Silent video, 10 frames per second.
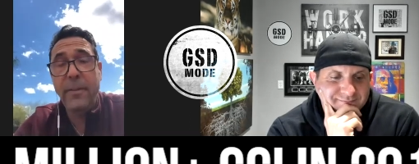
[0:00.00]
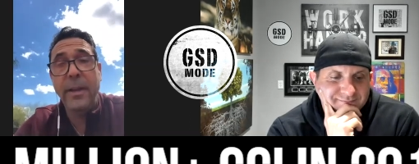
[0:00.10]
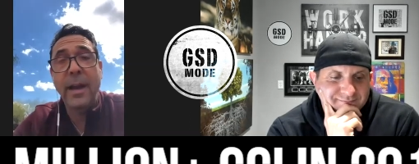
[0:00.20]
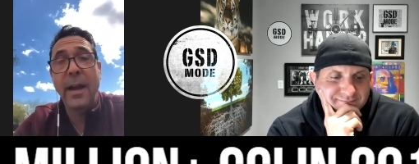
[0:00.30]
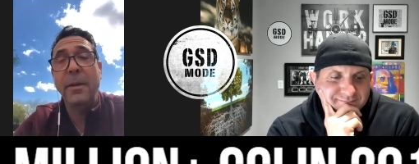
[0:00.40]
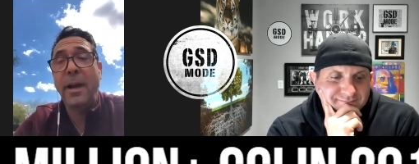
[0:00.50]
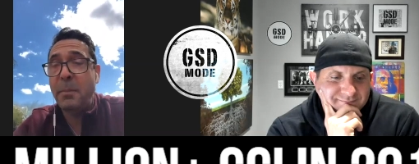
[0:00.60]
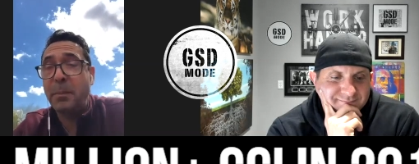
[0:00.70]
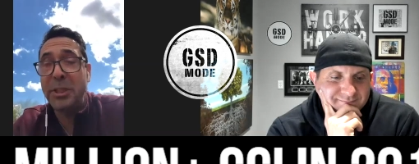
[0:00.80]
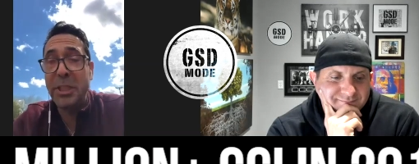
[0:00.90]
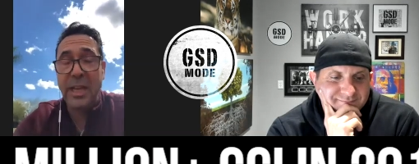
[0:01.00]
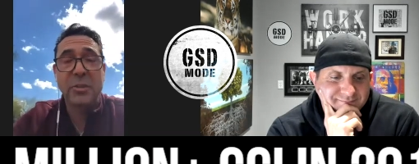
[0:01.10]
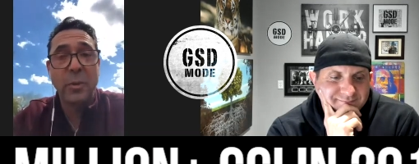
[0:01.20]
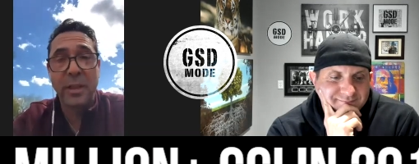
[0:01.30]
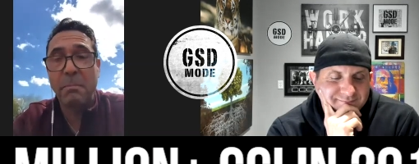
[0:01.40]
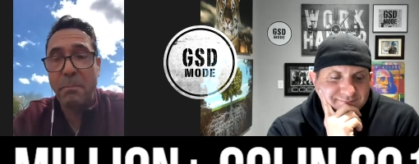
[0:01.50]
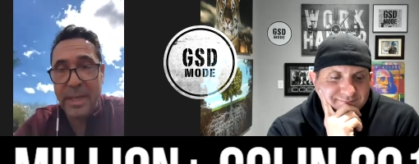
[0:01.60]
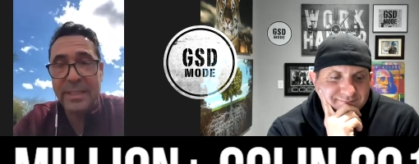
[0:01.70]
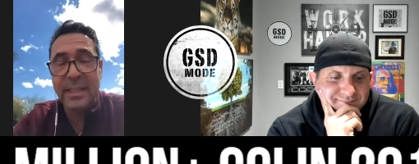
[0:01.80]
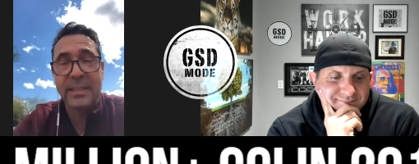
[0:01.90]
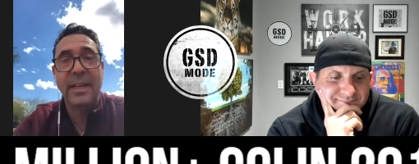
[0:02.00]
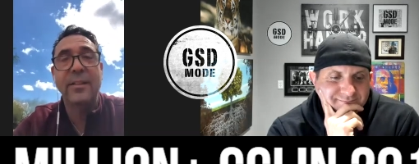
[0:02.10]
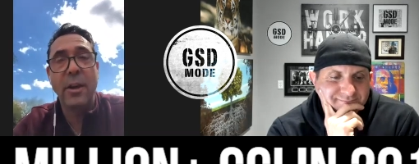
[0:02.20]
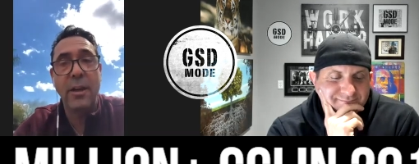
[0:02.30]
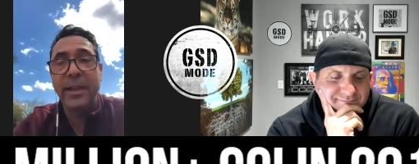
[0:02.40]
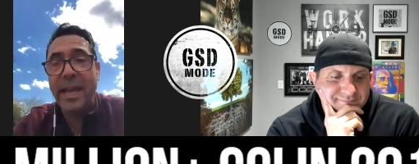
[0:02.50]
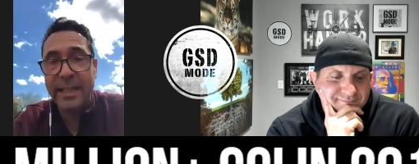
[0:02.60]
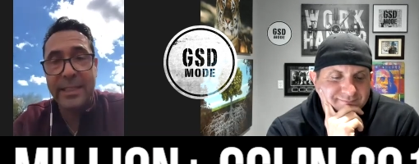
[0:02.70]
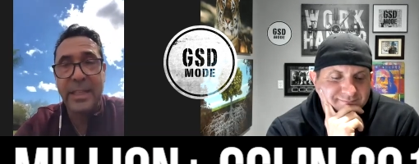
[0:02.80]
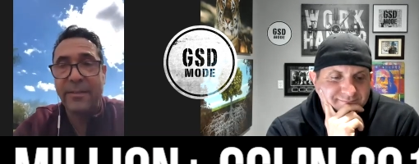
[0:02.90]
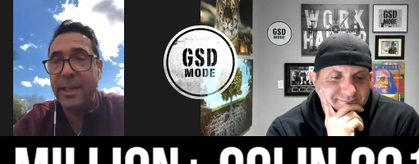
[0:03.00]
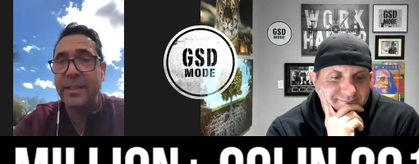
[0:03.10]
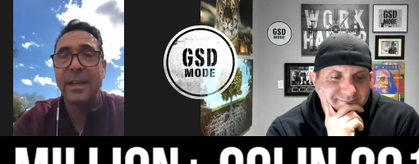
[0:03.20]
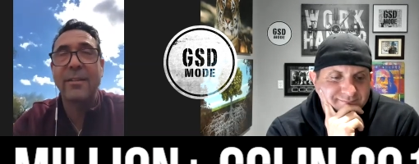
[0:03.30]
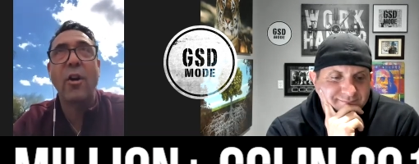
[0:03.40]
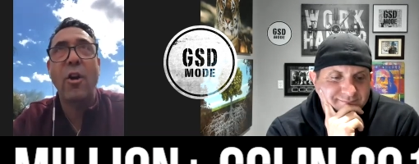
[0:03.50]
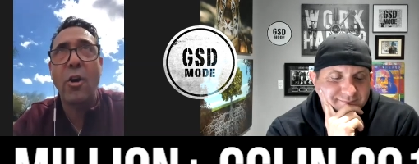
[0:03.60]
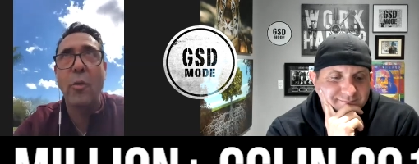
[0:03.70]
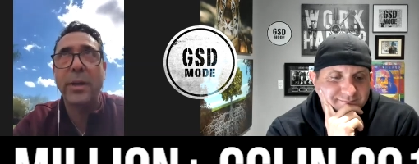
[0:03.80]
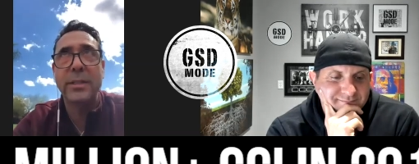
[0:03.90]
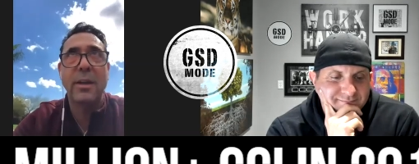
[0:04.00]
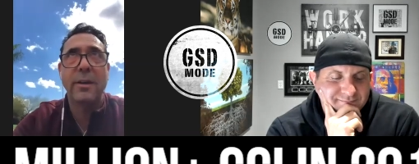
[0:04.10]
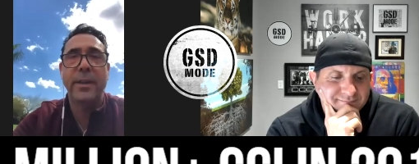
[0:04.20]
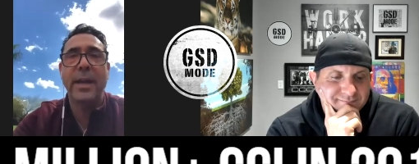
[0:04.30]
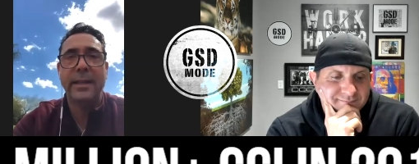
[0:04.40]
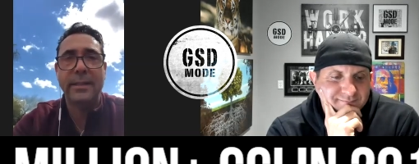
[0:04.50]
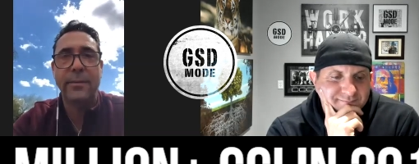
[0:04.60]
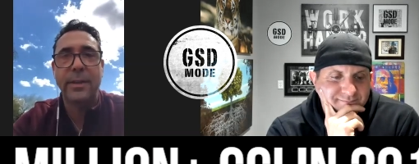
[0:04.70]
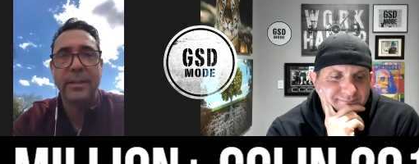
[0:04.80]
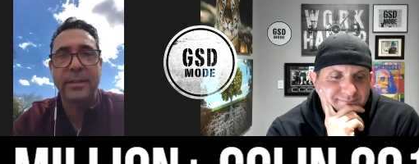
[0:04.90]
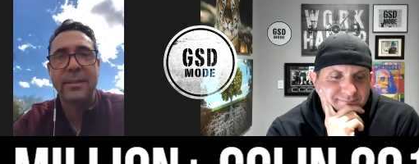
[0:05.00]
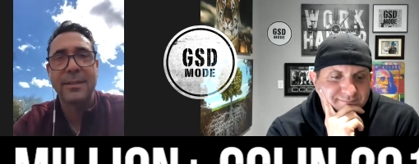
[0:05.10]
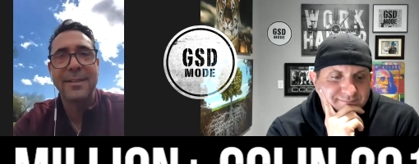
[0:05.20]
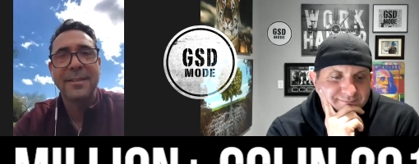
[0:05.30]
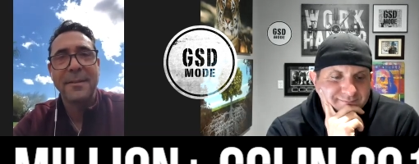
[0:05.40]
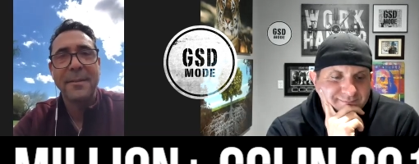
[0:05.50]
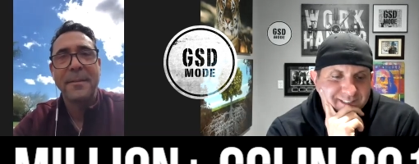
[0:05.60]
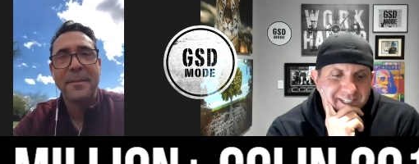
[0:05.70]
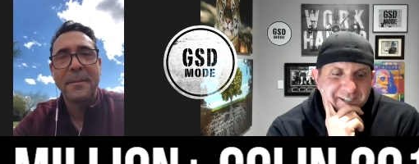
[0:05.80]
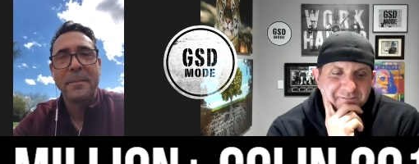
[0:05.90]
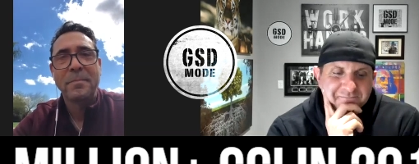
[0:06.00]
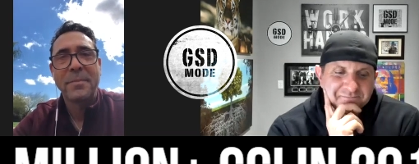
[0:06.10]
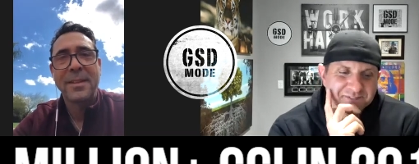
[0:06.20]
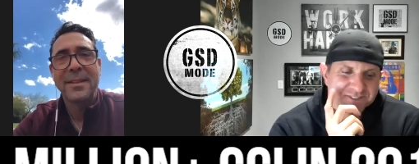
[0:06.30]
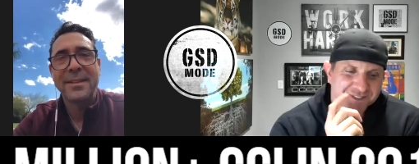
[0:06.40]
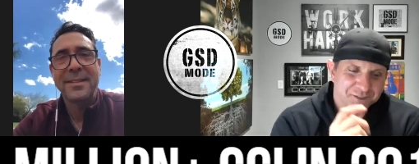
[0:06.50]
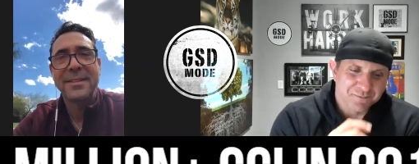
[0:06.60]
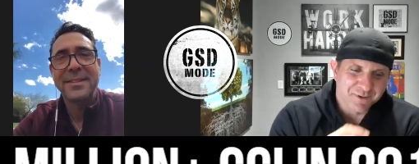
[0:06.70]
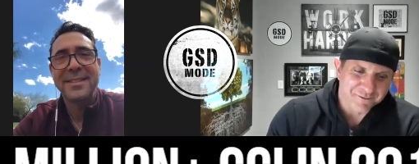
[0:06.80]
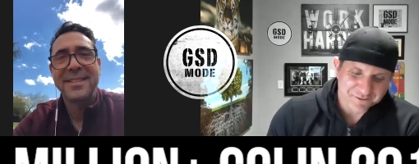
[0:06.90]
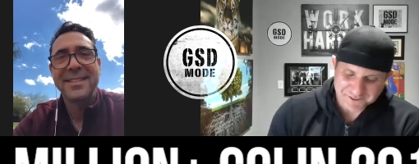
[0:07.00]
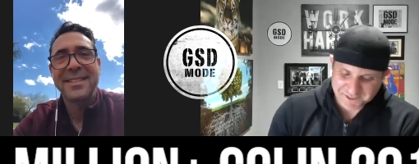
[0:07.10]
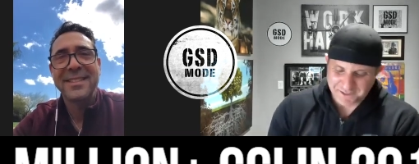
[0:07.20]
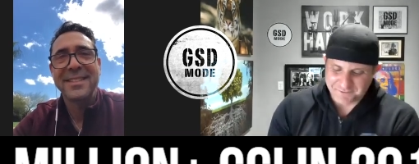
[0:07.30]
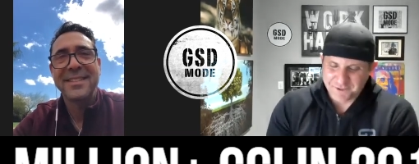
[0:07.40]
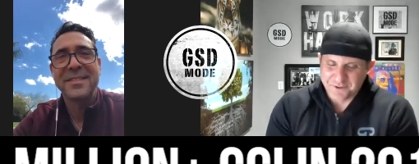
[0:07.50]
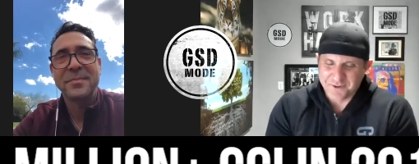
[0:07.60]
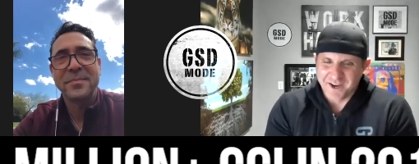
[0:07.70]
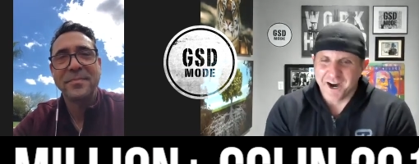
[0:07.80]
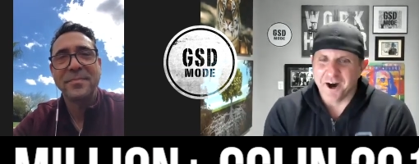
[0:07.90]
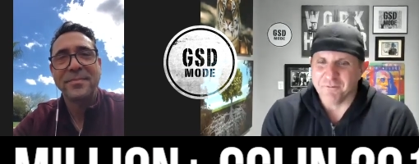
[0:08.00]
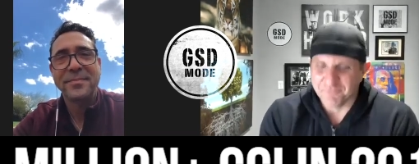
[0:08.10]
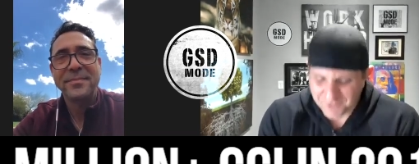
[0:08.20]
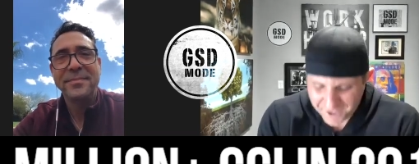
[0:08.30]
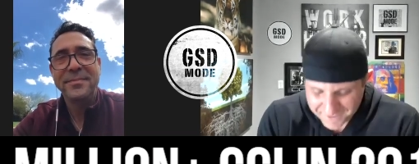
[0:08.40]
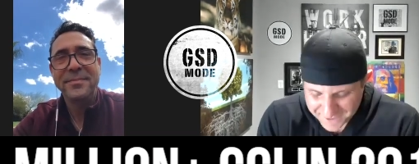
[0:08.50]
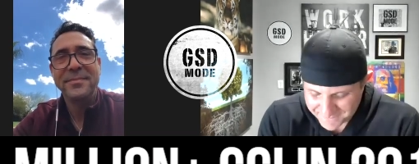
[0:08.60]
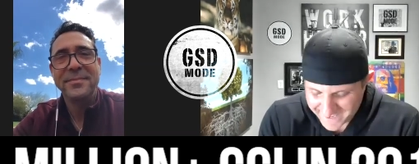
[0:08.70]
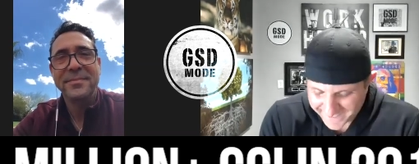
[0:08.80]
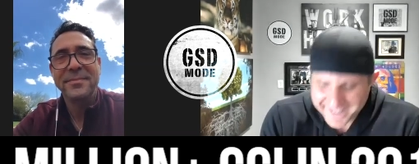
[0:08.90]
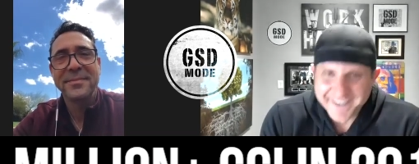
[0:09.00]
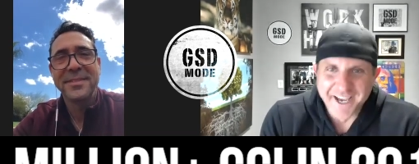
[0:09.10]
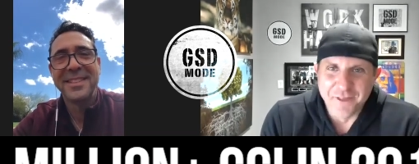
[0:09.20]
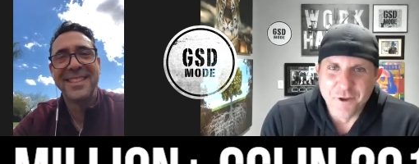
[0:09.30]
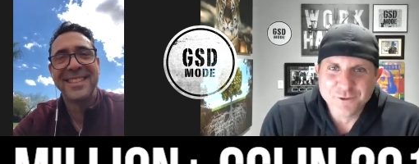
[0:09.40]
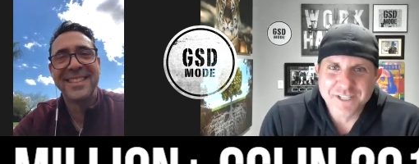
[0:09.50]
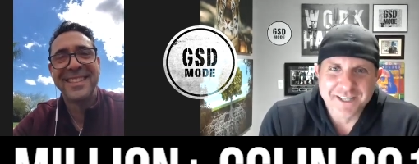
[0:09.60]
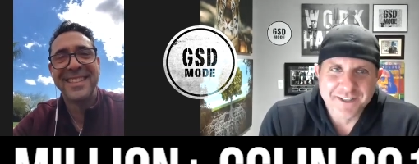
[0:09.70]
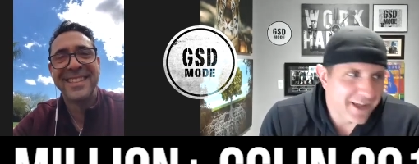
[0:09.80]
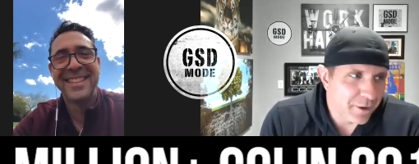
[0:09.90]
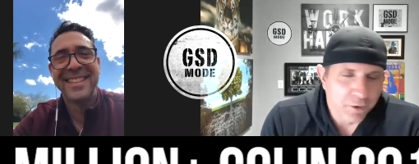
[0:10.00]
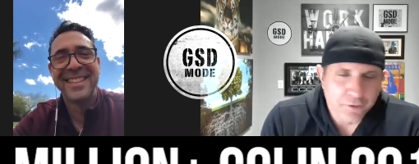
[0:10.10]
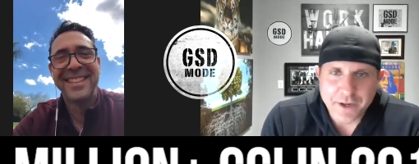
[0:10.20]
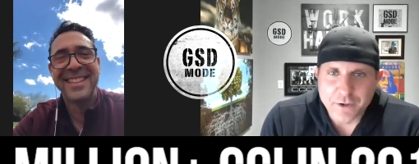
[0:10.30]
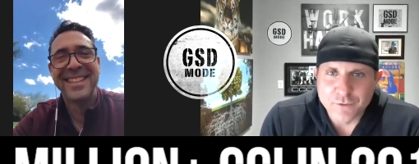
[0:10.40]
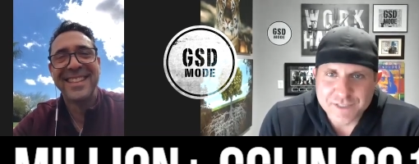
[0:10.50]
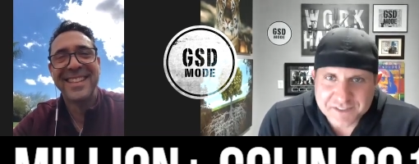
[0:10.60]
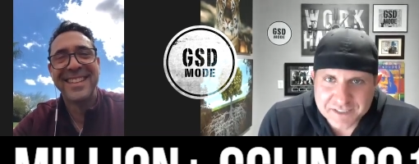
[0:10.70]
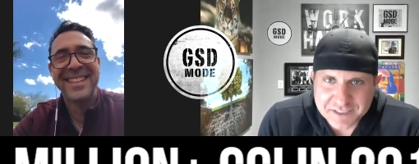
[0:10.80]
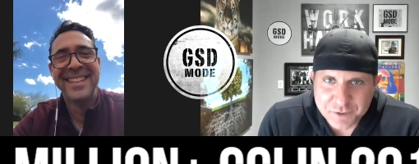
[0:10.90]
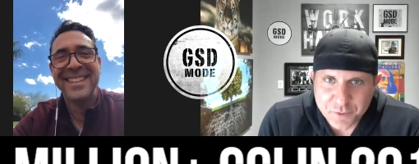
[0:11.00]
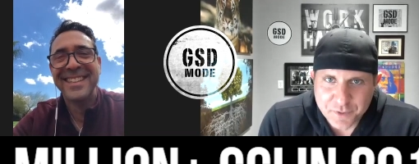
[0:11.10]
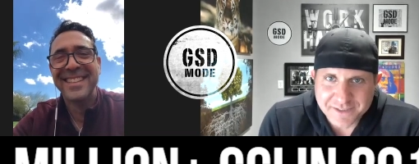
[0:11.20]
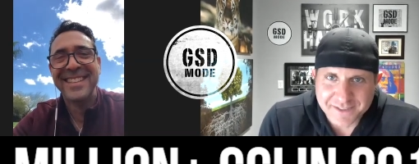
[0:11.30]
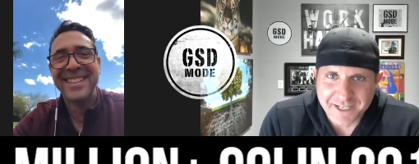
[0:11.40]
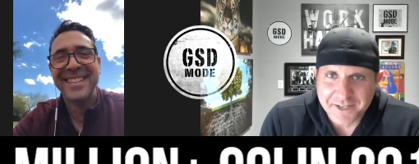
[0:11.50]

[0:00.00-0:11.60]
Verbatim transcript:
Speaker 1: it. I'm, I'm obsessed with the business. I love the activities. I've always loved the activities.
Speaker 2: Yeah. Such powerful stuff, dude. Um, love it, man. And those that are that are listening to this, because I